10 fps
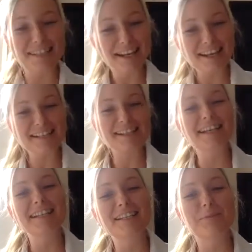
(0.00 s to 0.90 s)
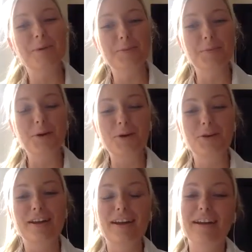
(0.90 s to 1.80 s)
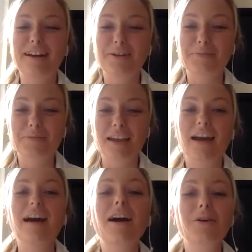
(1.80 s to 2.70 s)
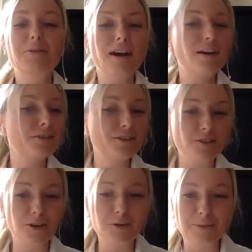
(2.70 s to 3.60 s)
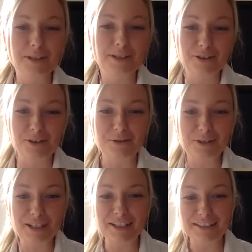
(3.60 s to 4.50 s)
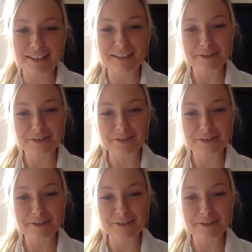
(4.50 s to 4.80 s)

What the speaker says: tell us a little bit more, how did you open your own clinic?